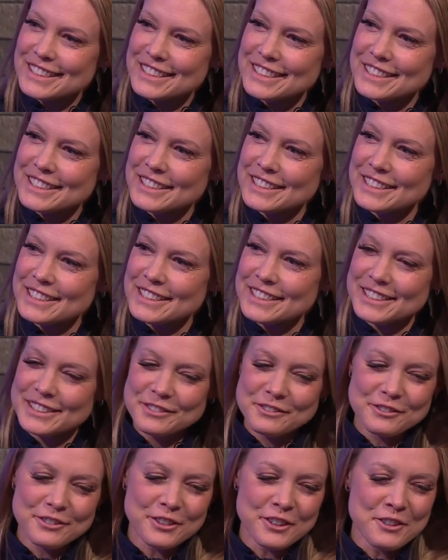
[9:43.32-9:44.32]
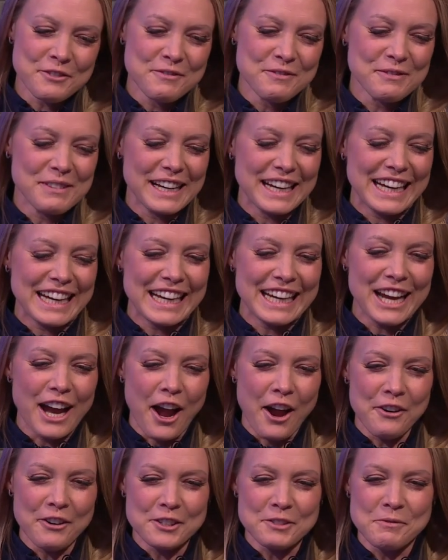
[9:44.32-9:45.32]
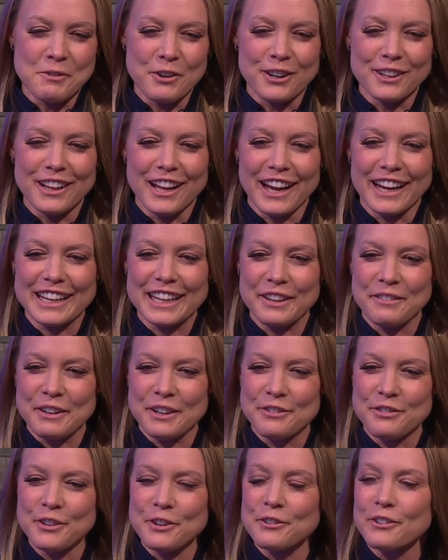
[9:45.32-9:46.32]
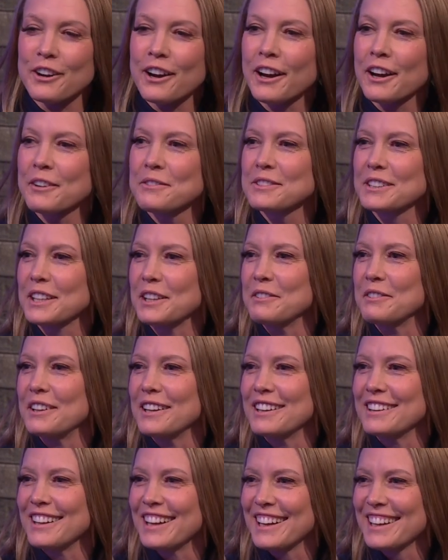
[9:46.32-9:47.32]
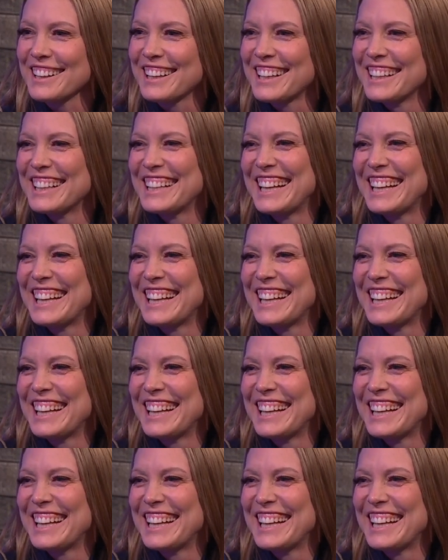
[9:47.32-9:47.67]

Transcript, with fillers: Uh, for me, I was more like, give me foot rubs, give me like.